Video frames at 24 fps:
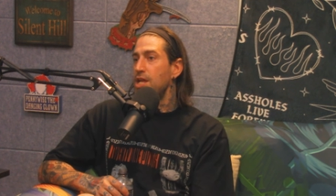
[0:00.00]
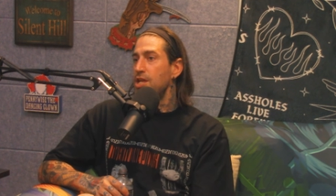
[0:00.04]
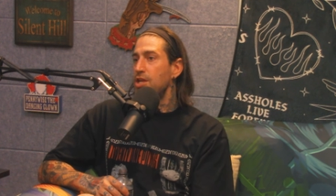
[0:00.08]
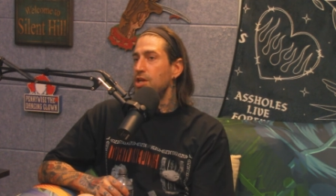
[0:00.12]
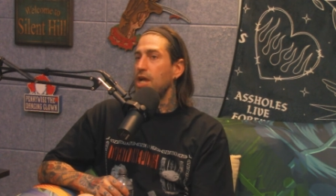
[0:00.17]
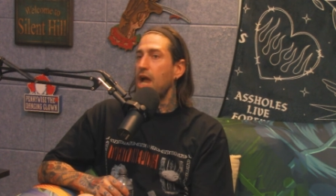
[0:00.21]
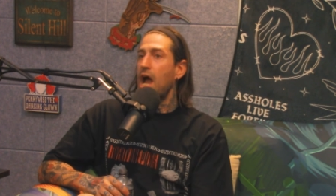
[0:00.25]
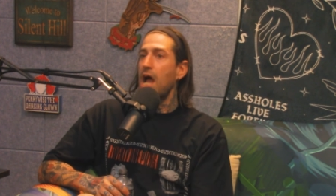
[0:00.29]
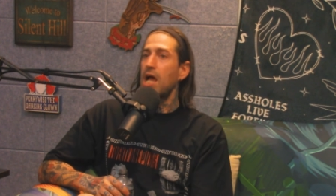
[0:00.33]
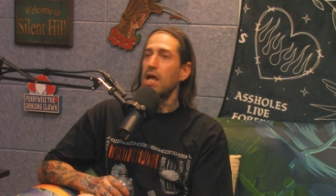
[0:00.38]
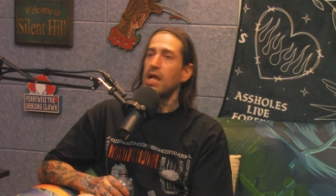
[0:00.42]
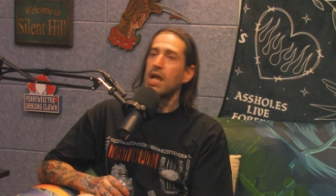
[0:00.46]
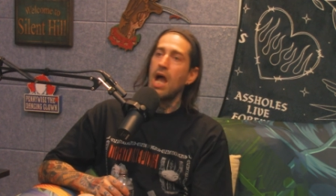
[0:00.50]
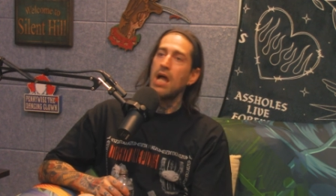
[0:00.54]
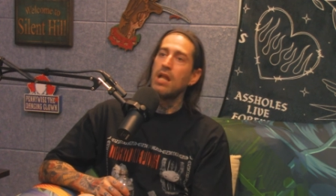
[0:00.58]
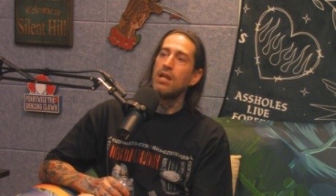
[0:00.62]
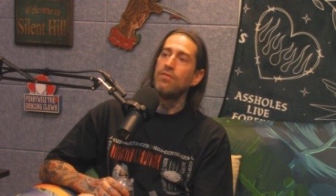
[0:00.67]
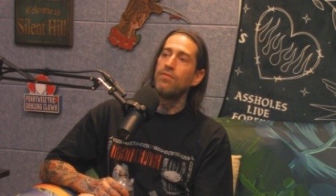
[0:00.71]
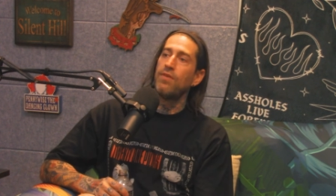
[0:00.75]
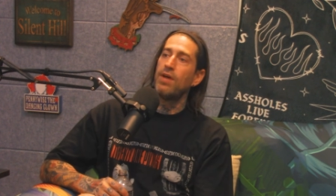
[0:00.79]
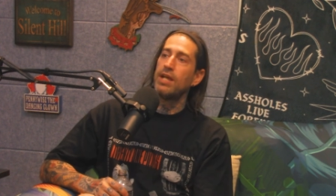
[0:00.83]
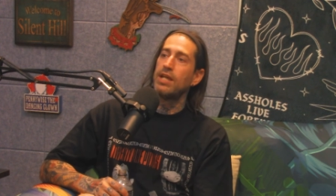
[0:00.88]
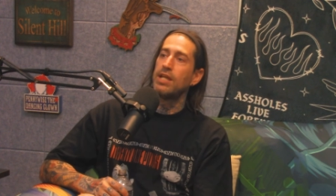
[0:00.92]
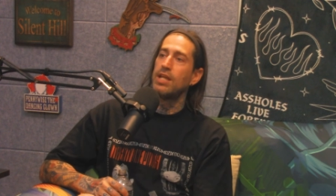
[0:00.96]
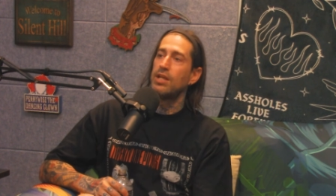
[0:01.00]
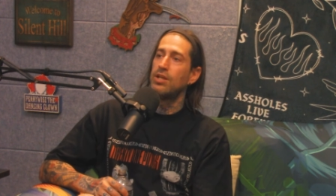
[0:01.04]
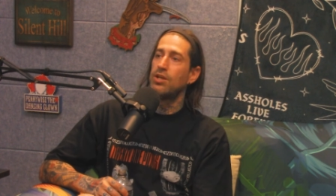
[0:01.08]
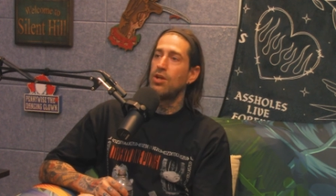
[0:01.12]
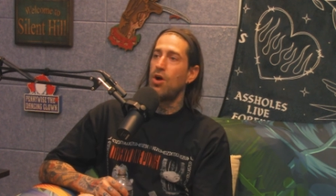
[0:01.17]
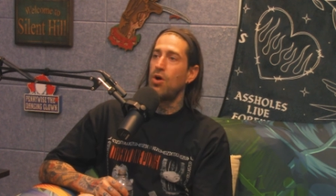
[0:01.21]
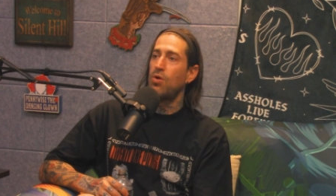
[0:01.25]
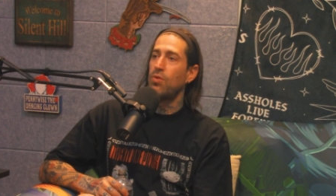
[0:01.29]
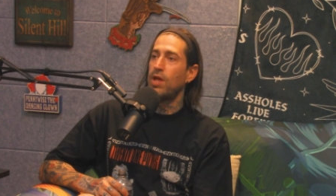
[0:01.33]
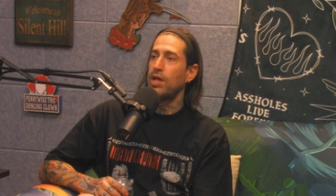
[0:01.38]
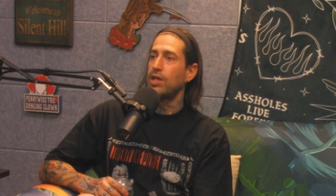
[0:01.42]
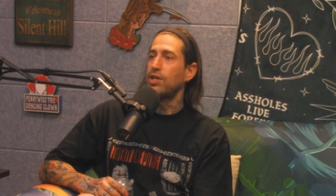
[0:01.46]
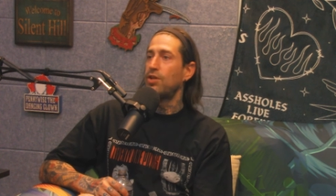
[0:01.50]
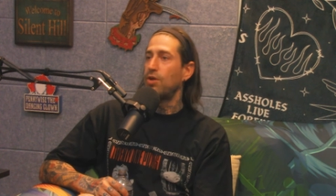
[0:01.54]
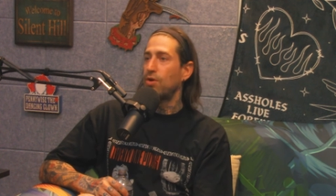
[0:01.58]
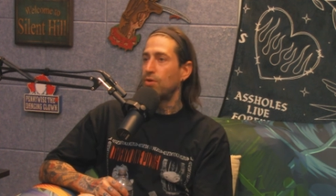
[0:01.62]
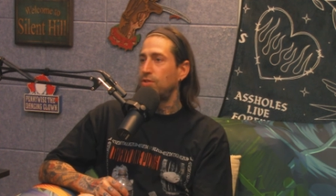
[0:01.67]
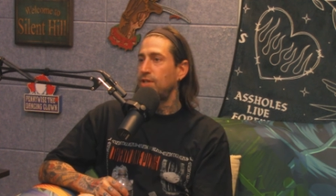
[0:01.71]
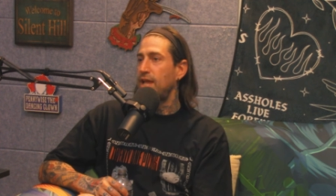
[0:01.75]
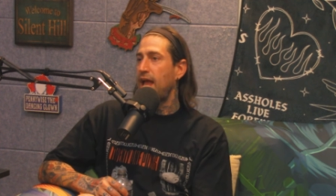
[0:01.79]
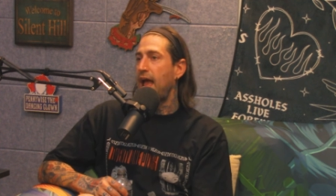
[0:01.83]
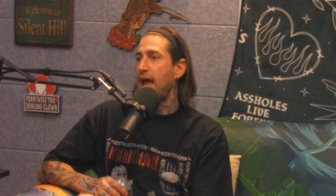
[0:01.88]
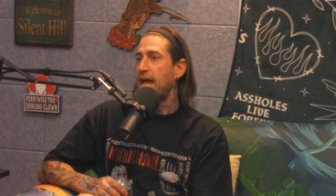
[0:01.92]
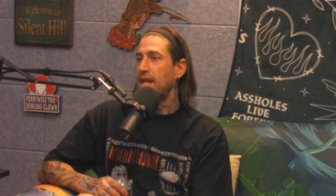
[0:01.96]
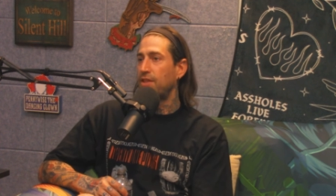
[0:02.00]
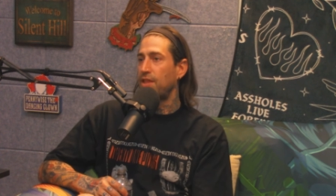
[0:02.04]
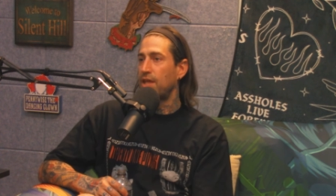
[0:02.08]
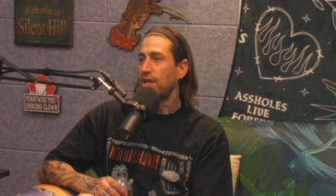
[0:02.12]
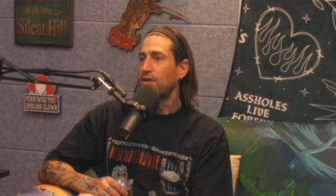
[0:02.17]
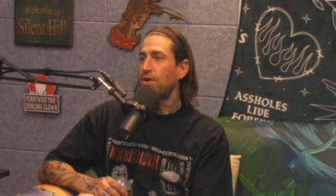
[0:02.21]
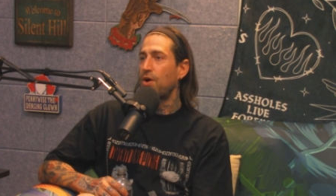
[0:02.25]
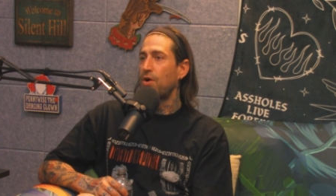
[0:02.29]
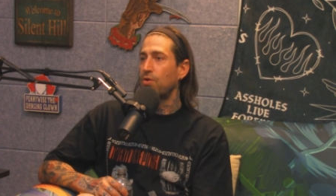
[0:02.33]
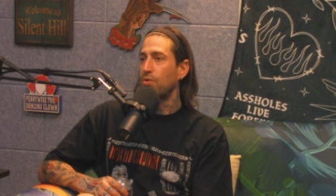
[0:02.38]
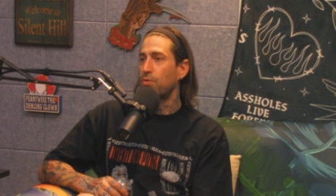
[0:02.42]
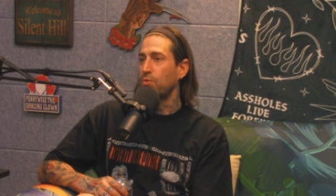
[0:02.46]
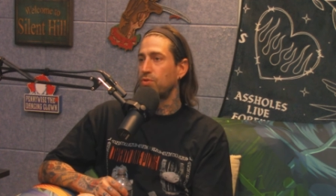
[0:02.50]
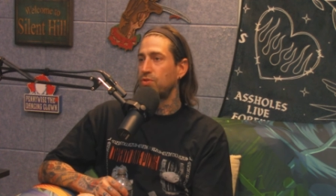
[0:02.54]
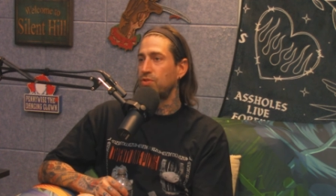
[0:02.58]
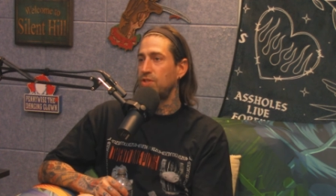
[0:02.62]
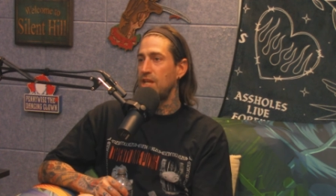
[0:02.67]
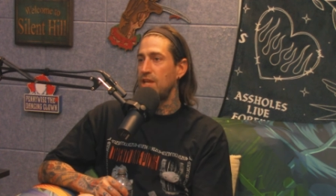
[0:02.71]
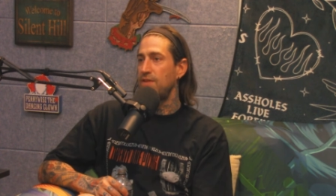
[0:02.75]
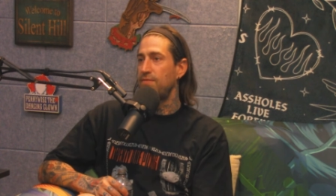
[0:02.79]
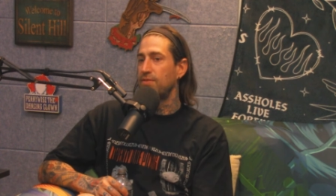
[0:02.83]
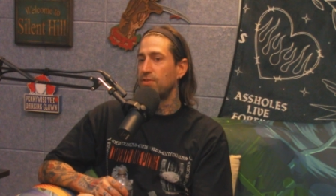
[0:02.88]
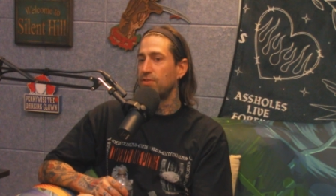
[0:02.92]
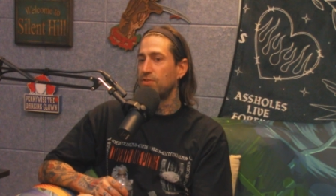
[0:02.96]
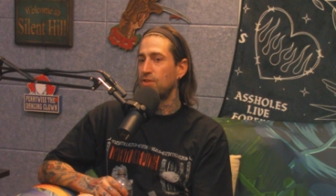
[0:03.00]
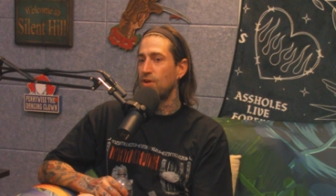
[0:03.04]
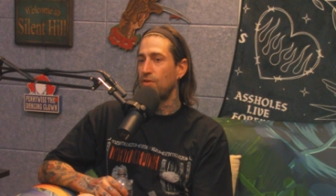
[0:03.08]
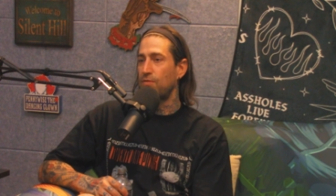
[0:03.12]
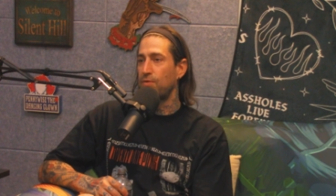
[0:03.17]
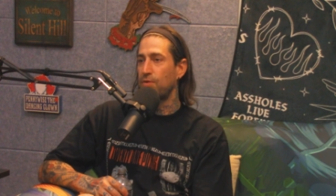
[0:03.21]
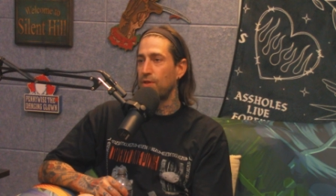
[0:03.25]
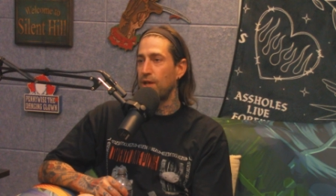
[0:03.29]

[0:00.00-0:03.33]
you kind, kind of like, you know, like your dad and like uncle Steve and stuff mm-hmm.